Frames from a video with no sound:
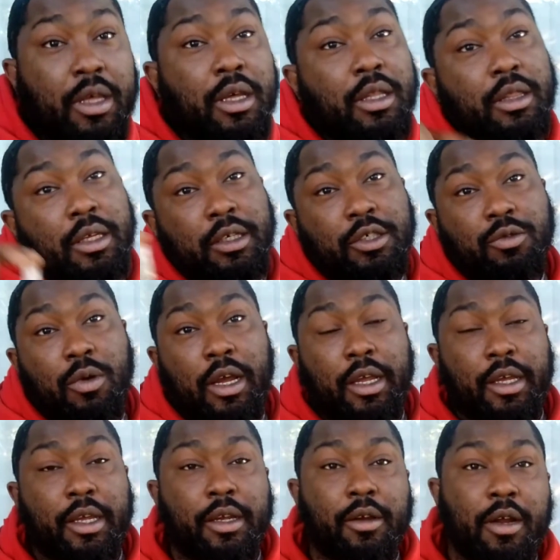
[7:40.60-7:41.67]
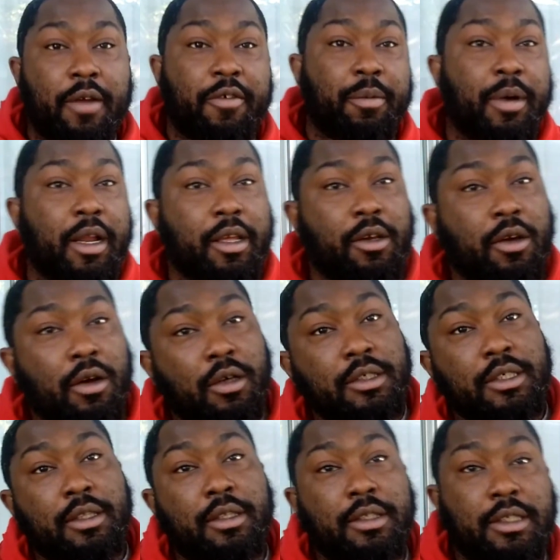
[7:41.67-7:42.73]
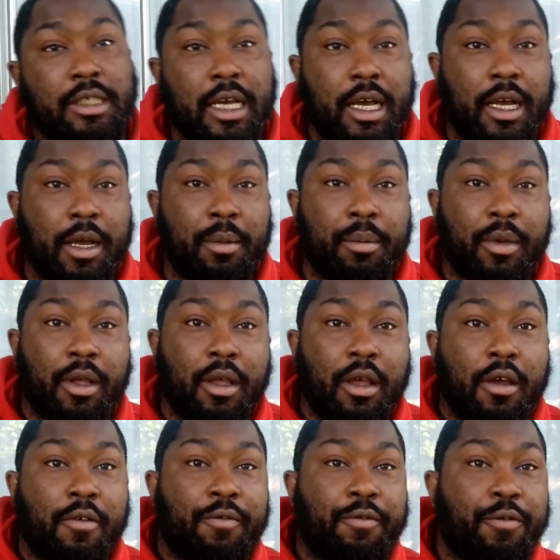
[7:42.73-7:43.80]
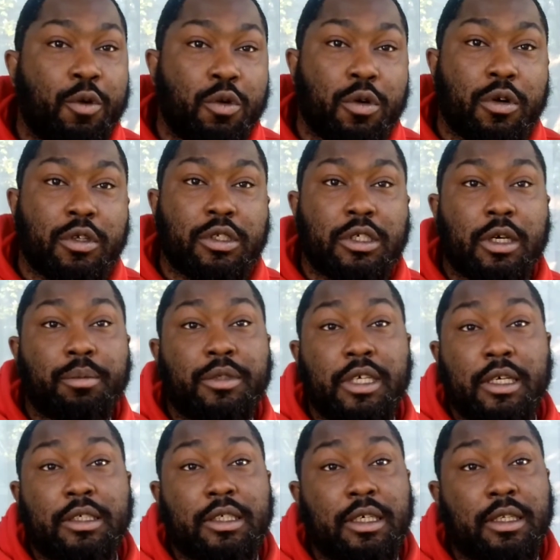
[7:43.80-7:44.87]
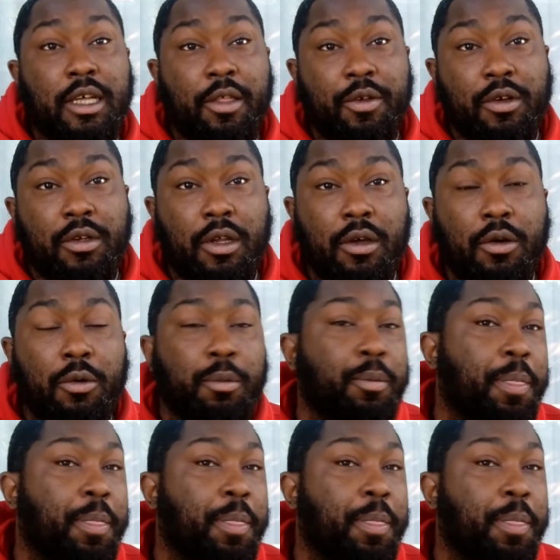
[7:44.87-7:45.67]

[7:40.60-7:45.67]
This right here, everybody calls it the Tom Ford's Tuscan leather clone.